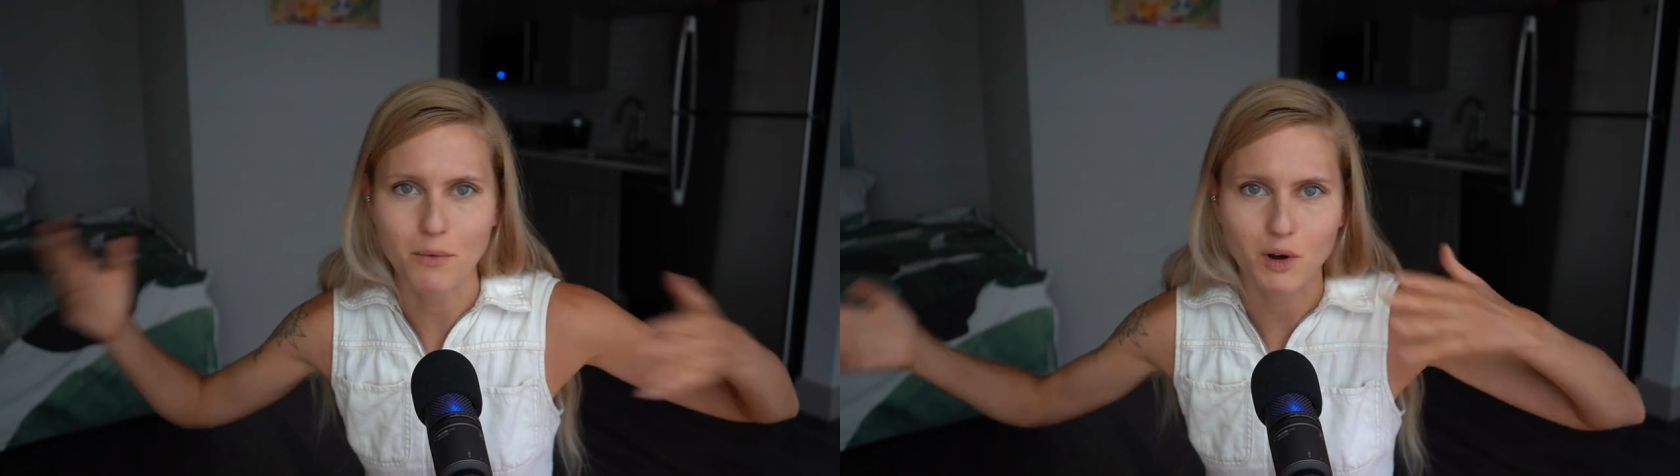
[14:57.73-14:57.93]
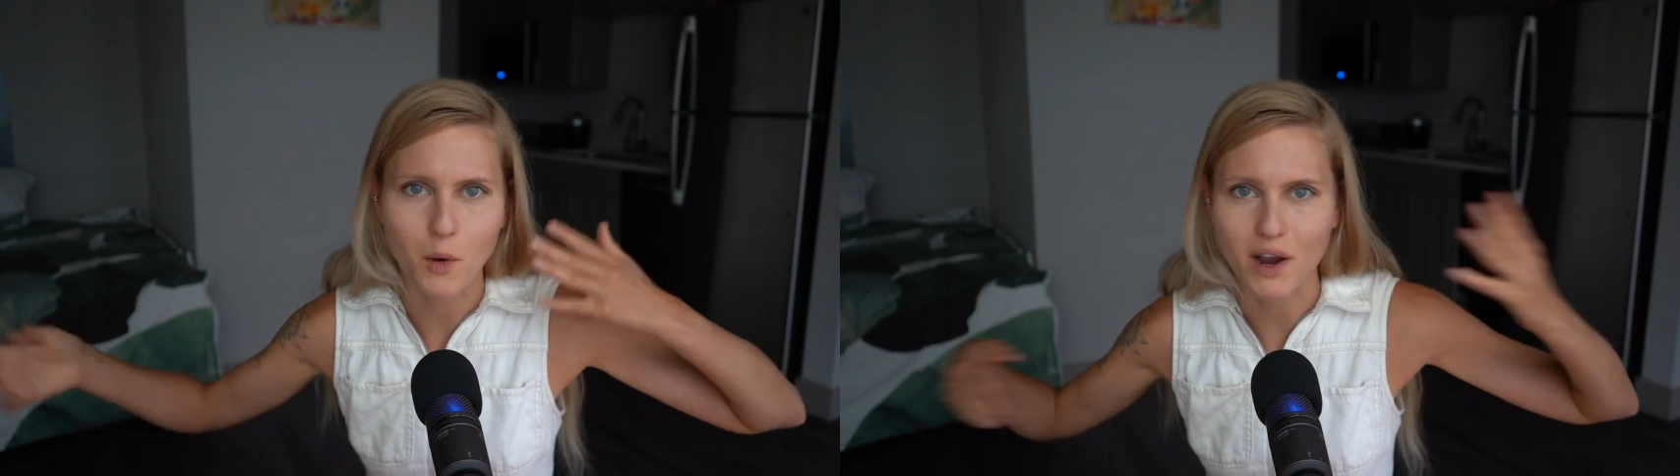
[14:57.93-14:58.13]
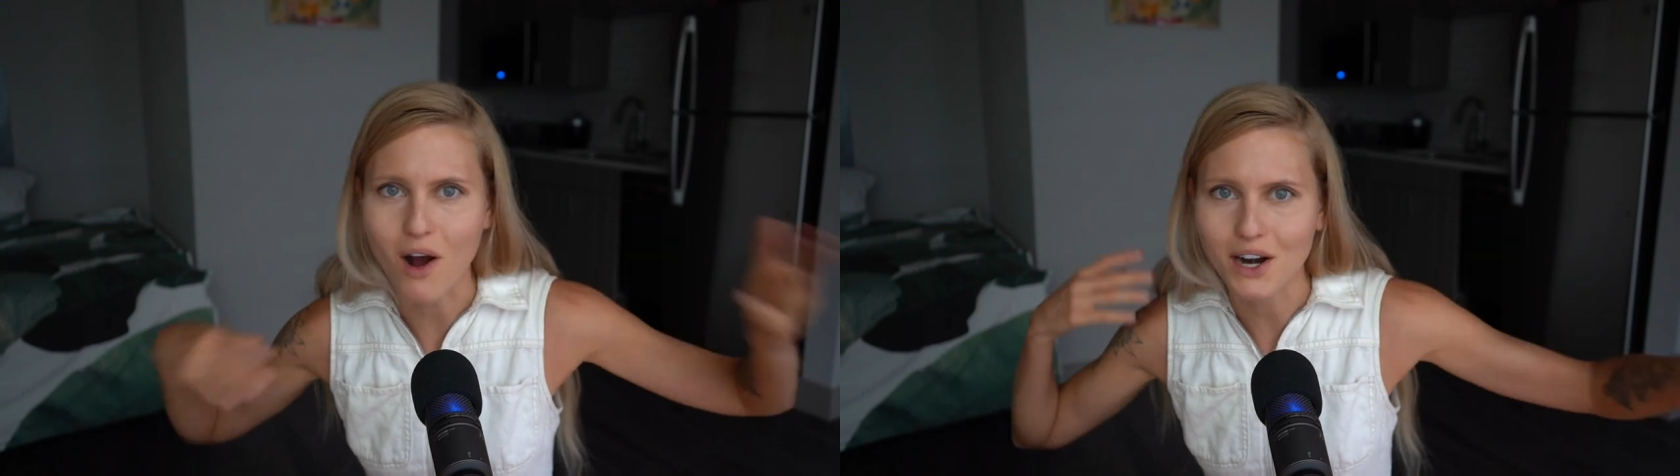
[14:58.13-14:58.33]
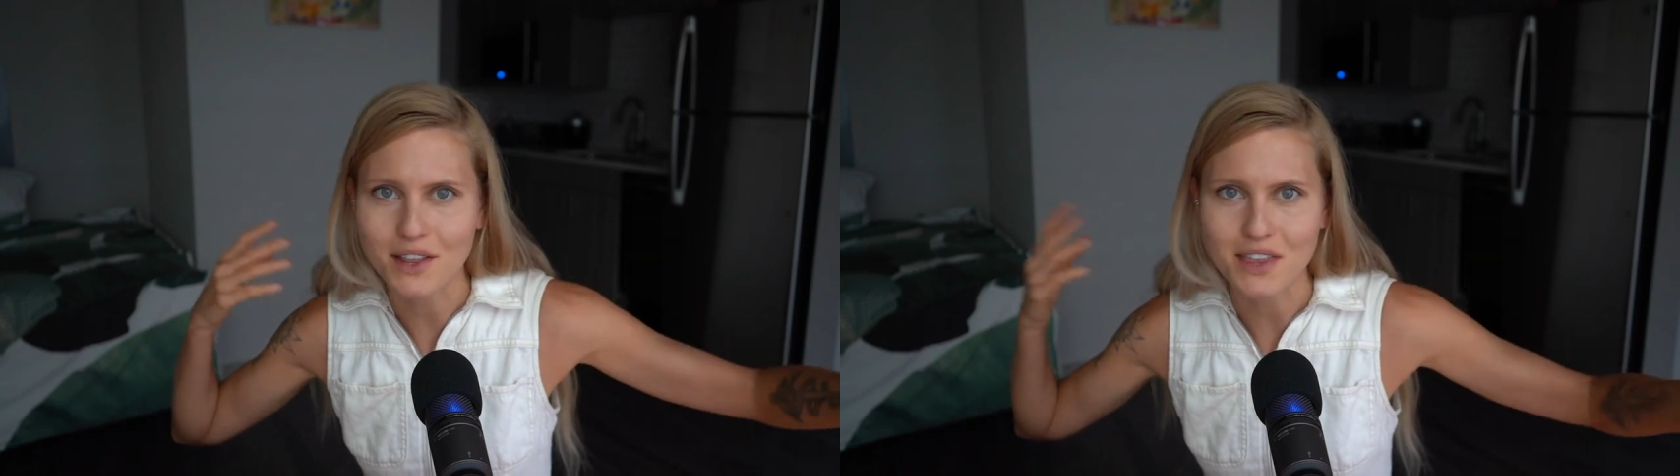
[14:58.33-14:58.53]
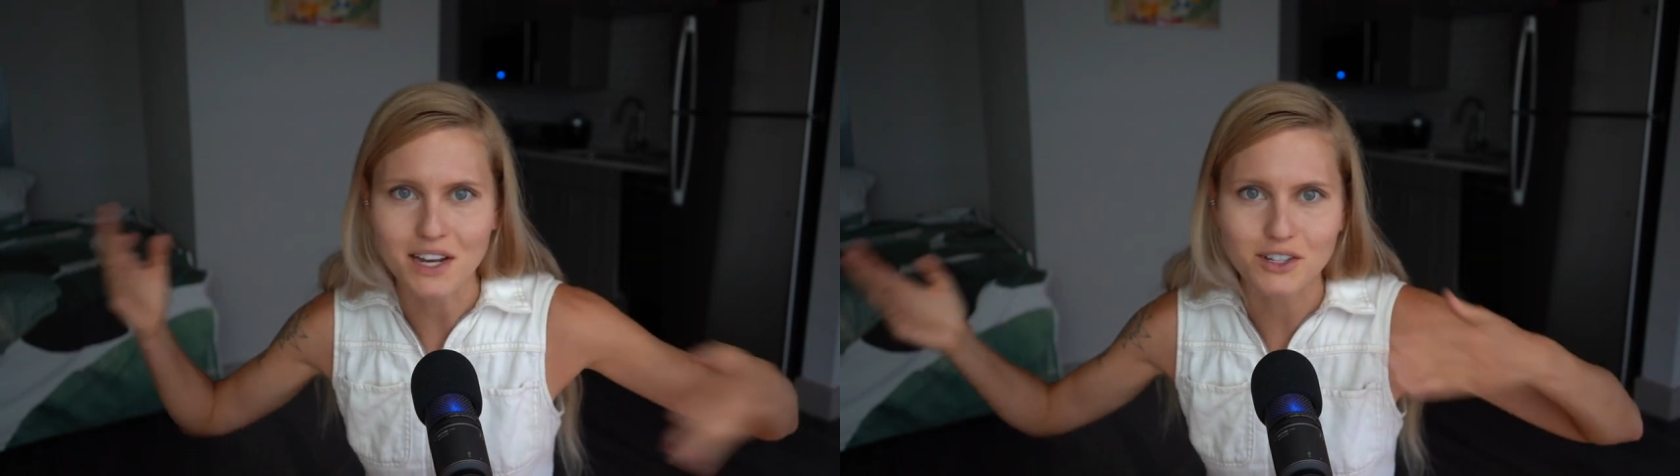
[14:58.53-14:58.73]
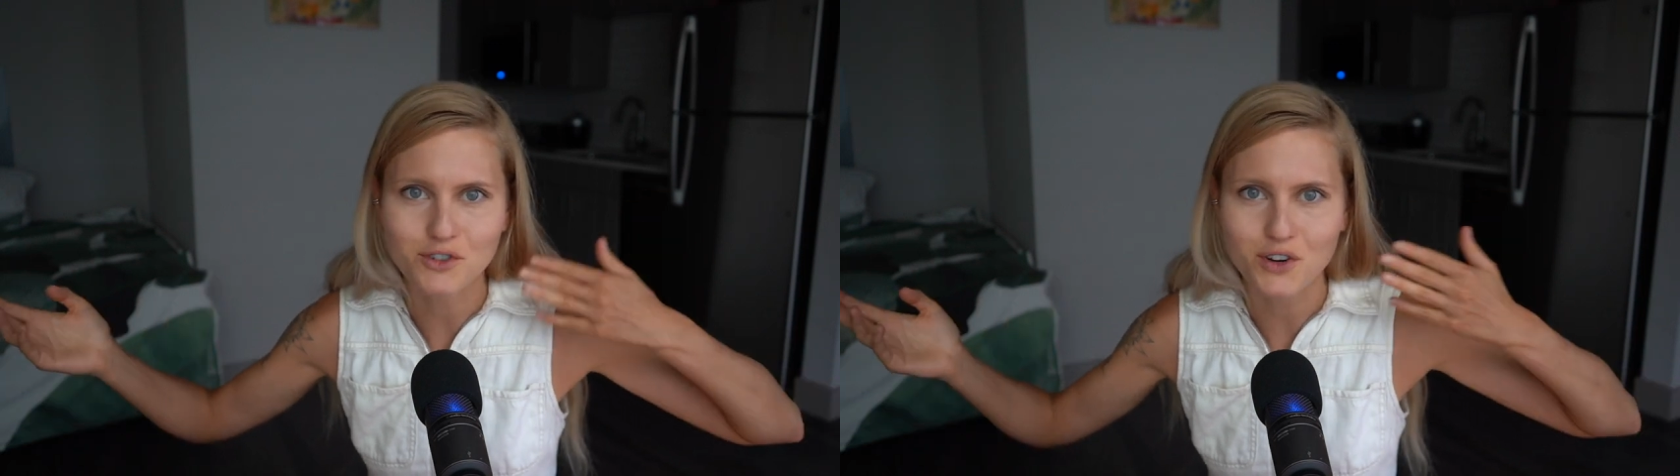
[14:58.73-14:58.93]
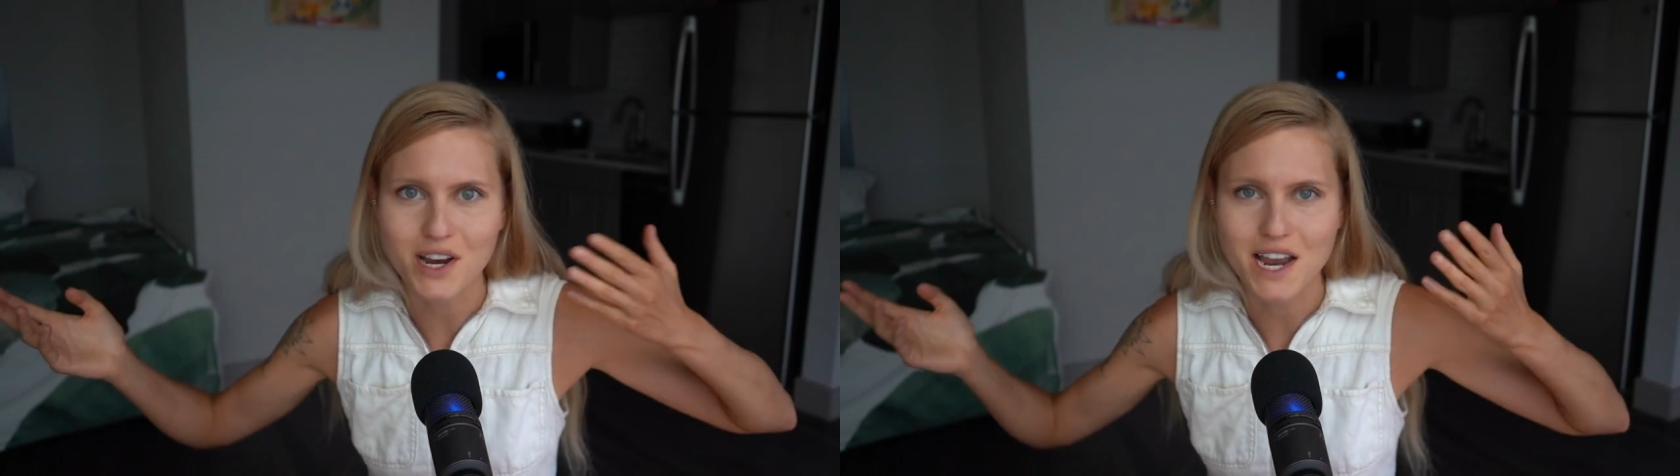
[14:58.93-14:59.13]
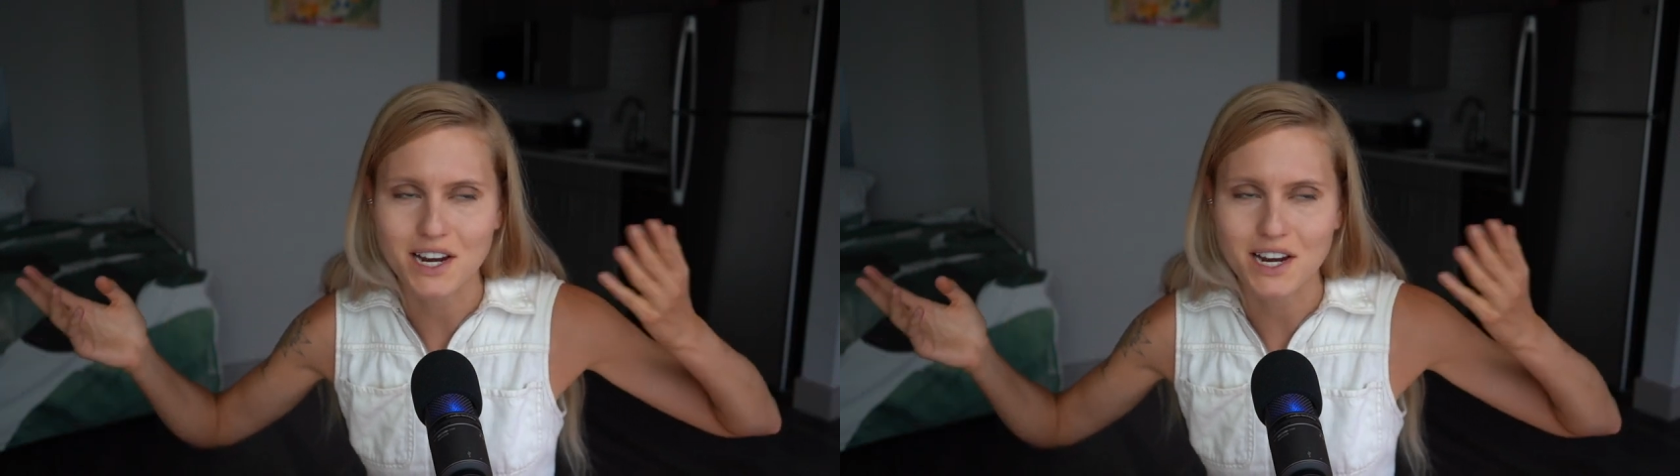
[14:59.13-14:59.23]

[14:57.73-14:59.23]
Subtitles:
that were going on in the industry.